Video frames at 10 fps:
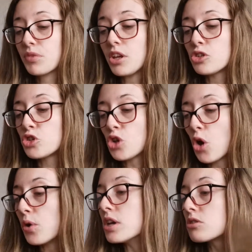So
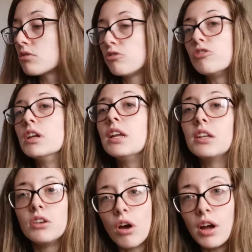it's really
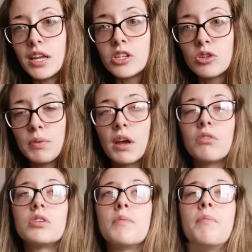nice to be
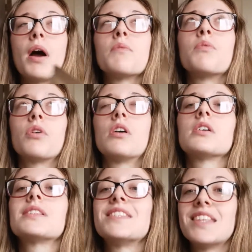able to buy
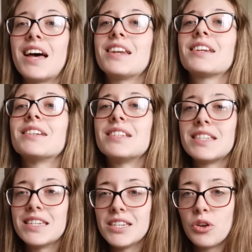products that
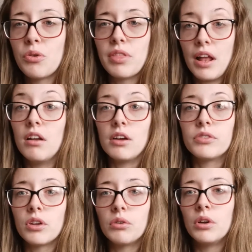continue that
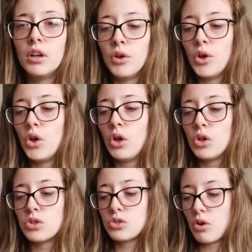lifestyle.
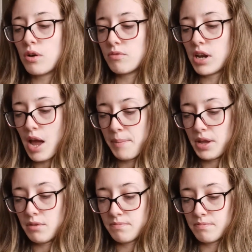So I'm really happy.